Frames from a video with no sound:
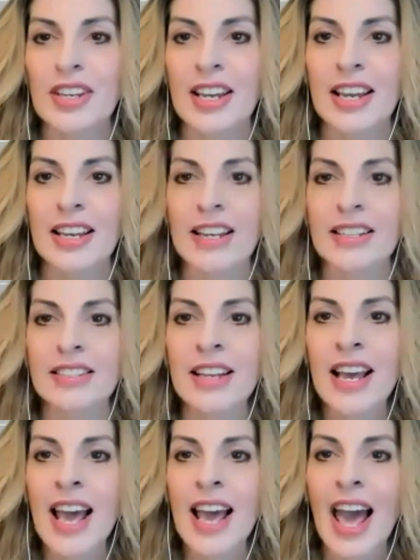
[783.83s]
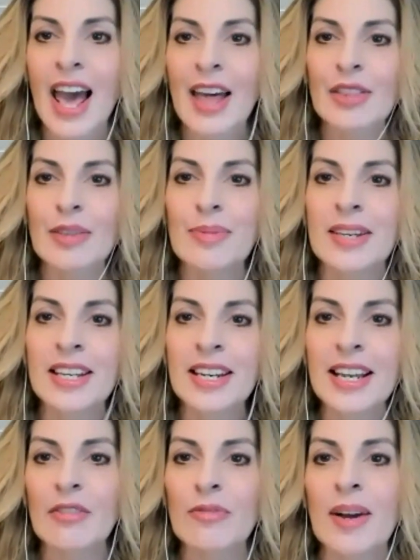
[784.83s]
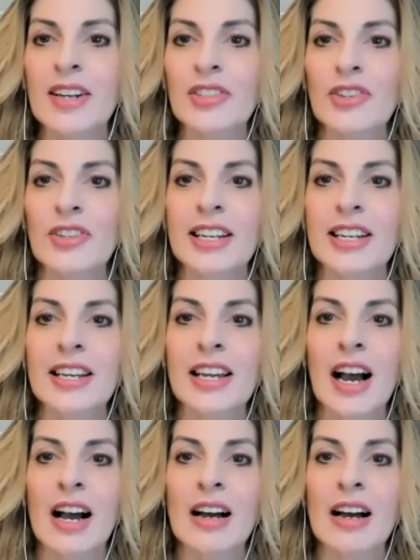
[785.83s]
And at the beginning of my journey,